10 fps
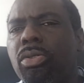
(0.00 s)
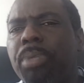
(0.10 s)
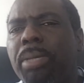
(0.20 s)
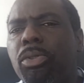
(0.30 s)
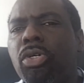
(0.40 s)

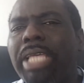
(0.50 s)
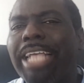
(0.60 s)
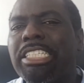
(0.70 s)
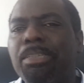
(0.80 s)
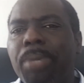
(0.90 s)
people don't
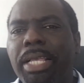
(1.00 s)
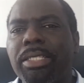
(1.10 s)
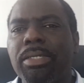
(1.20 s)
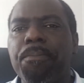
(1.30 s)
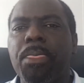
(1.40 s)

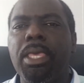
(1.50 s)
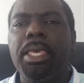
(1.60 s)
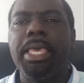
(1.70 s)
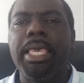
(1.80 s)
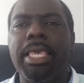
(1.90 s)
expect
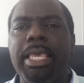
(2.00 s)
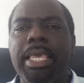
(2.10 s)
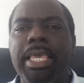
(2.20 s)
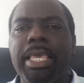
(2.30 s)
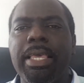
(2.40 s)

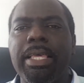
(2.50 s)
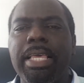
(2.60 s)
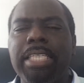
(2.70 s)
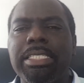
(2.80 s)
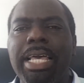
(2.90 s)

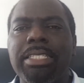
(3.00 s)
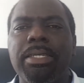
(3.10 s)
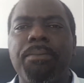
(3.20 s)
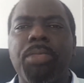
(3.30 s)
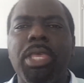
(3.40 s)
is that
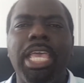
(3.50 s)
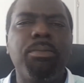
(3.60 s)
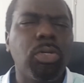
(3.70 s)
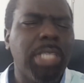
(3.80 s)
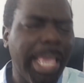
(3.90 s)
in
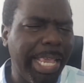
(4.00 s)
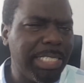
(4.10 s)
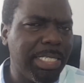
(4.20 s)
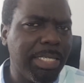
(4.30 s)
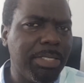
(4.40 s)
most
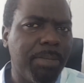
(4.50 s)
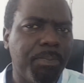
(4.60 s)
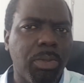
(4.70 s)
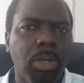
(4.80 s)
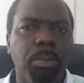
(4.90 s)
cases,
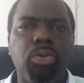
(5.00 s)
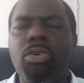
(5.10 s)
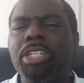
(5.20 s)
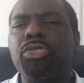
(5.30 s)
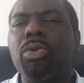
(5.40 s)

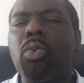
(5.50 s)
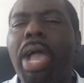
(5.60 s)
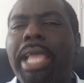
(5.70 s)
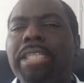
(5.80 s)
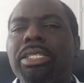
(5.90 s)
progress
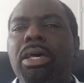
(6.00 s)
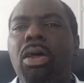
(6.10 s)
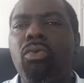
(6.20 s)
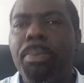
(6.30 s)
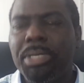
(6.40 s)
requires
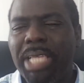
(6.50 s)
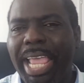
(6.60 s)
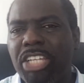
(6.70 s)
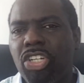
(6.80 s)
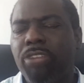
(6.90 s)

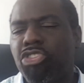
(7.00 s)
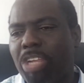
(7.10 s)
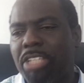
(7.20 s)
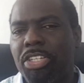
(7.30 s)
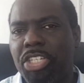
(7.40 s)
repetition of
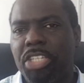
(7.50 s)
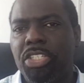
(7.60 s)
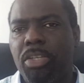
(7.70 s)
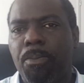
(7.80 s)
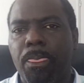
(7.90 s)

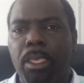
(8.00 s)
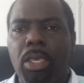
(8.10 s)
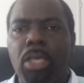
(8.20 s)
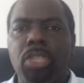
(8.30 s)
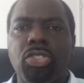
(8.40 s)
strategies.
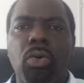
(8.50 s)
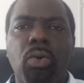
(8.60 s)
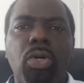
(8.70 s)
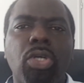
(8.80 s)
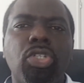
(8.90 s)

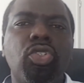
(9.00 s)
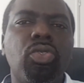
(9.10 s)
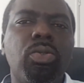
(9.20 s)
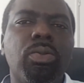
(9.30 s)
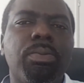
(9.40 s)
So
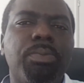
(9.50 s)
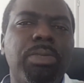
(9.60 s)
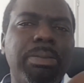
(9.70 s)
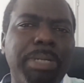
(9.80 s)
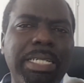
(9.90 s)
you'll
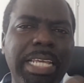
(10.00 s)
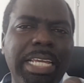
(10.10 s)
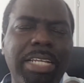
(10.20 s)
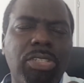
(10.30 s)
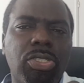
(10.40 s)
be
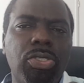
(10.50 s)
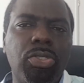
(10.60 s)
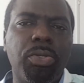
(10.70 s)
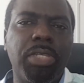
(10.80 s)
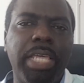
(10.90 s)
needing to
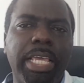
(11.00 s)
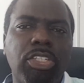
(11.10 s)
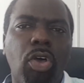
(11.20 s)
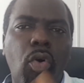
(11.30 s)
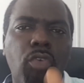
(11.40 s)
do things
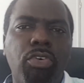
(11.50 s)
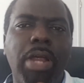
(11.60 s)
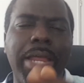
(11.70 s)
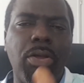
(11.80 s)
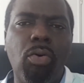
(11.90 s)
over
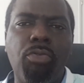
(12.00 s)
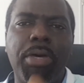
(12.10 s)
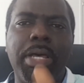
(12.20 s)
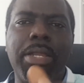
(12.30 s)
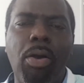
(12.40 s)
and over
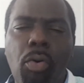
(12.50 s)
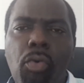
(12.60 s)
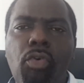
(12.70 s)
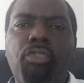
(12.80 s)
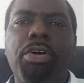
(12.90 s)
and
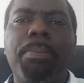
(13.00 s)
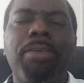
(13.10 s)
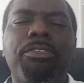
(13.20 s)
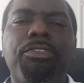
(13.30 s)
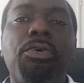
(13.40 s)
over
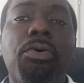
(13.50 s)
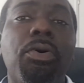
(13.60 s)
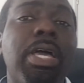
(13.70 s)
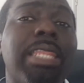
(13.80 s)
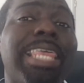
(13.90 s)
before
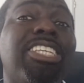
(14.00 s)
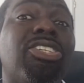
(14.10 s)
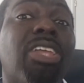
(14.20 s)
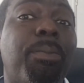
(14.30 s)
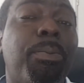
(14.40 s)
they
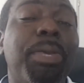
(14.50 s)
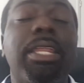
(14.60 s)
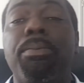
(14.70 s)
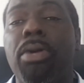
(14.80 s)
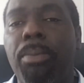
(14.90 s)
stop being a
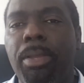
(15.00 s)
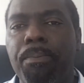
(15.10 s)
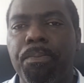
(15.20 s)
problem.